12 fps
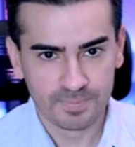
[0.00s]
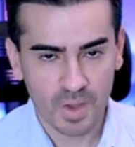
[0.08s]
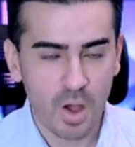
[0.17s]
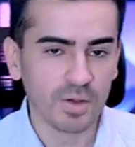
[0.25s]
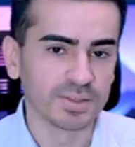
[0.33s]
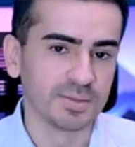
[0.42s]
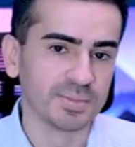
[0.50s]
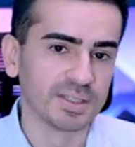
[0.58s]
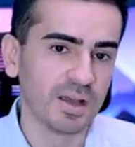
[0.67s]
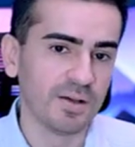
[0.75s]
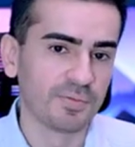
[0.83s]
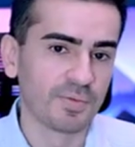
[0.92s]
Awesome
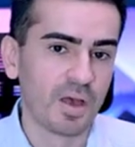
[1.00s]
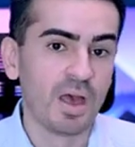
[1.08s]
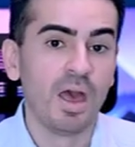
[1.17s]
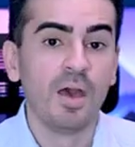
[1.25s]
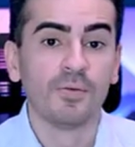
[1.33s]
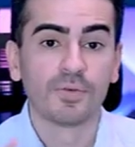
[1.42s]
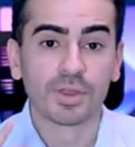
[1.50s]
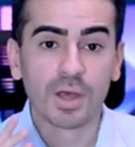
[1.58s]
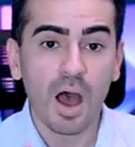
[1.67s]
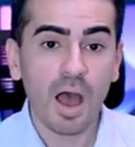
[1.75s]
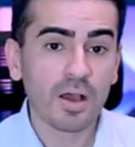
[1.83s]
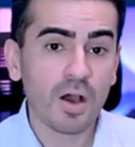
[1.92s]
stuff. For the
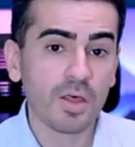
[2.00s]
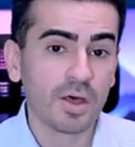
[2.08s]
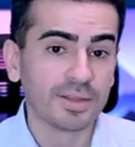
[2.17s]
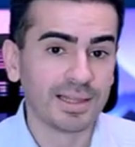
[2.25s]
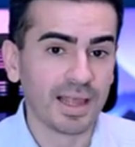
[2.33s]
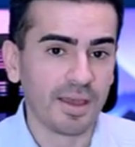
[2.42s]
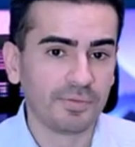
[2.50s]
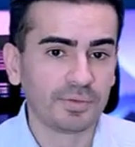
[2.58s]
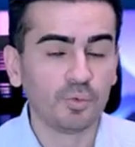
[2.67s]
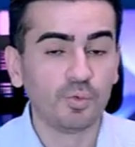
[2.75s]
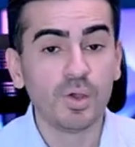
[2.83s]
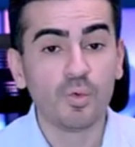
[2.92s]
icon on the left,
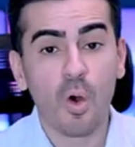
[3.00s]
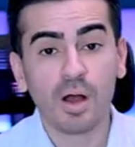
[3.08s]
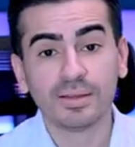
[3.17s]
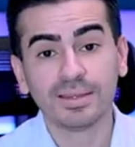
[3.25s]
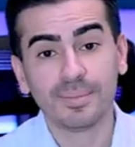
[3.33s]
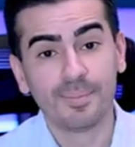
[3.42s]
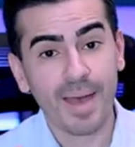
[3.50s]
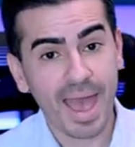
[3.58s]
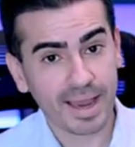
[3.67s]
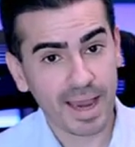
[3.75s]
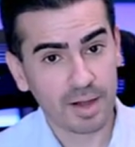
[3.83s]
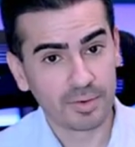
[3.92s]
we want the
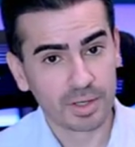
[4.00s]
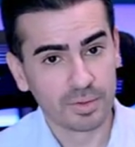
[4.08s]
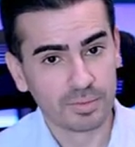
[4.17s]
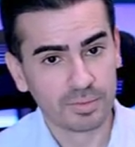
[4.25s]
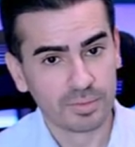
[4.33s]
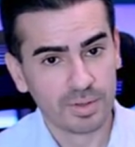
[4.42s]
back arrow.